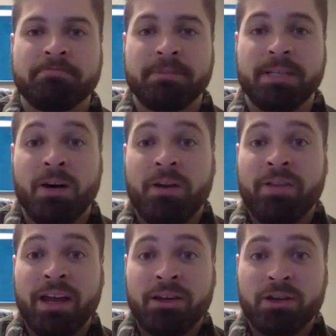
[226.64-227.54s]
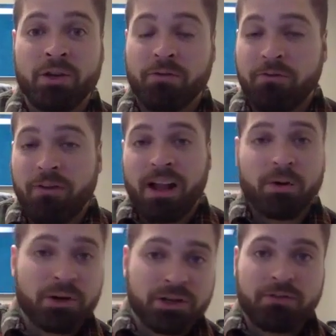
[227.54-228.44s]
And then your
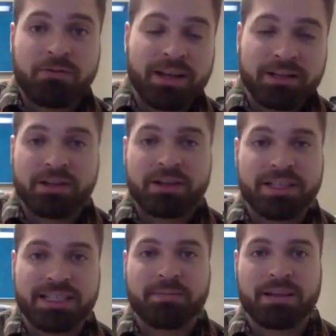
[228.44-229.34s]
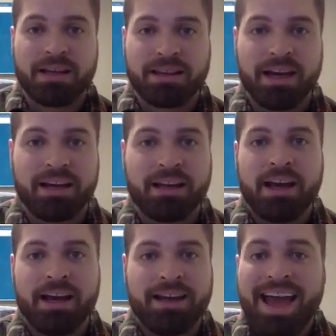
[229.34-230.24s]
followers, your friends are going to see something like that.
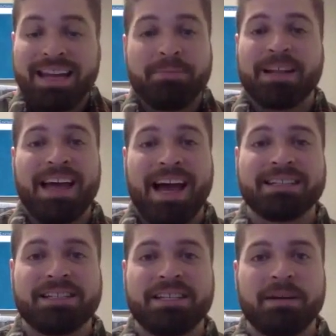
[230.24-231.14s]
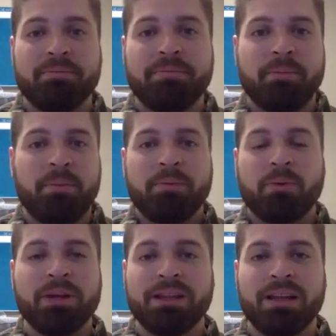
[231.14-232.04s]
Anybody that has a tip,
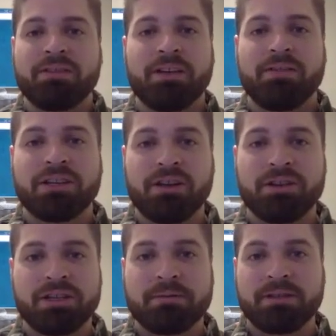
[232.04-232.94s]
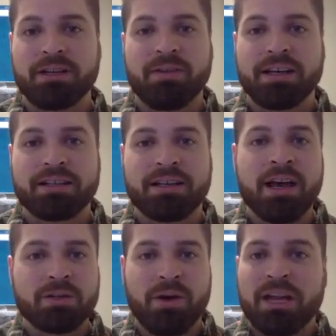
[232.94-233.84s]
we love to give each other tips and advice.
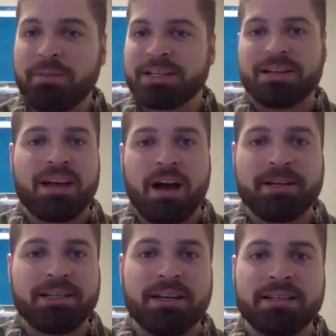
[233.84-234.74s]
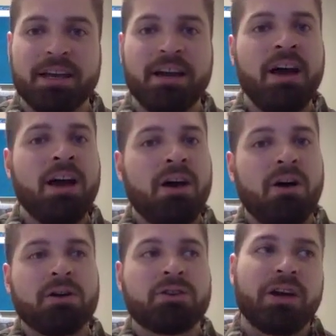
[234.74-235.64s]
So anybody's going to comment in and say,
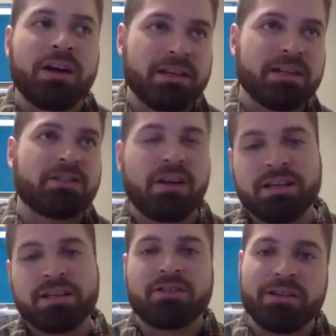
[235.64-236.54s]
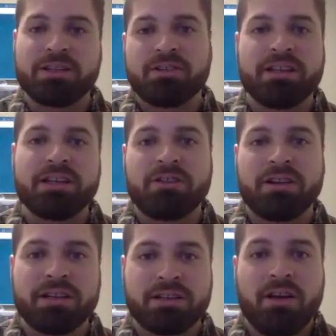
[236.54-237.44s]
oh, try this, try this, try this, try this, try
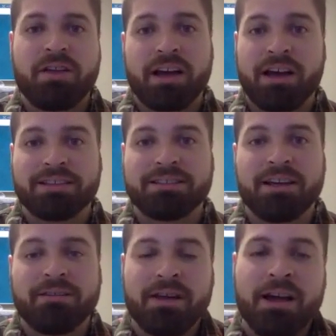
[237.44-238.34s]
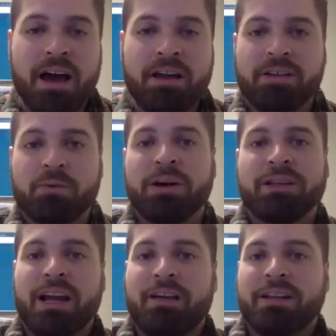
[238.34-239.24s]
this, all that kind of stuff. Another one
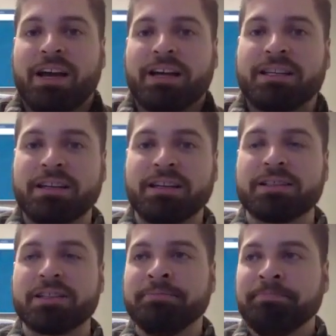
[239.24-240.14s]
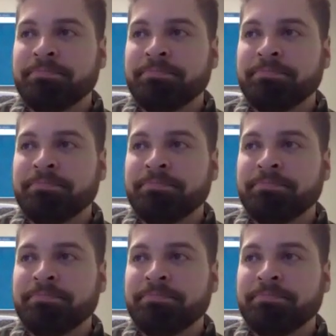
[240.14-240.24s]
that I've liked is,